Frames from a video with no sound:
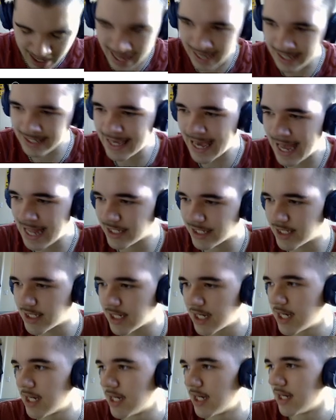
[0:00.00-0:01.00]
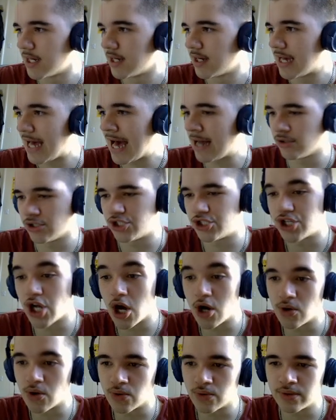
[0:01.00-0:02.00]
get
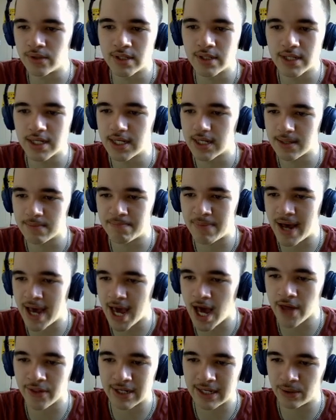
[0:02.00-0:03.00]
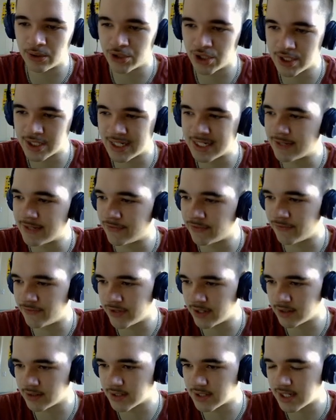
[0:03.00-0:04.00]
outshone by other languages in a different
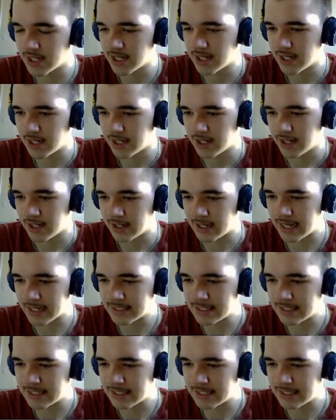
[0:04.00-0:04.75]
field. Like C++,